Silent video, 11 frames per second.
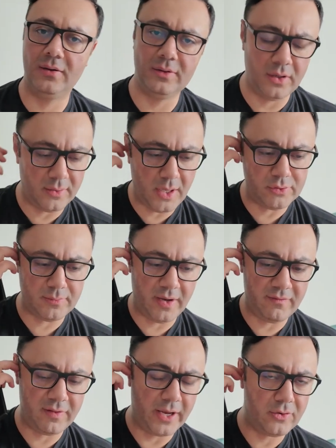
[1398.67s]
that was
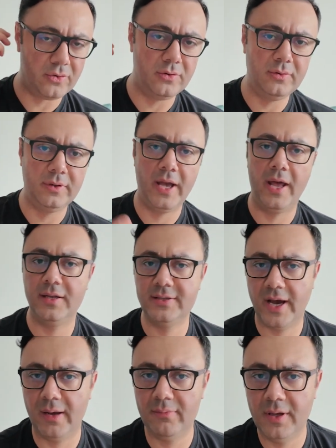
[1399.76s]
my flight crew ahead of
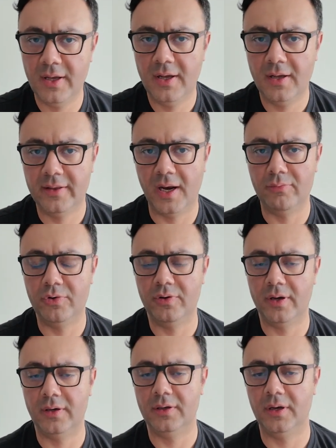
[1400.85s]
time that I'm doing
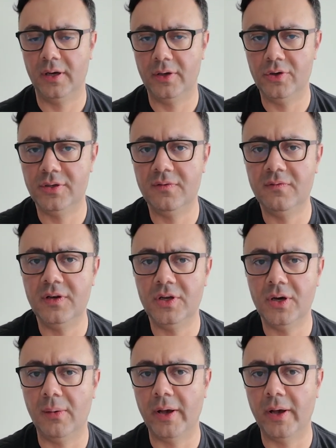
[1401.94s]
a YouTube video.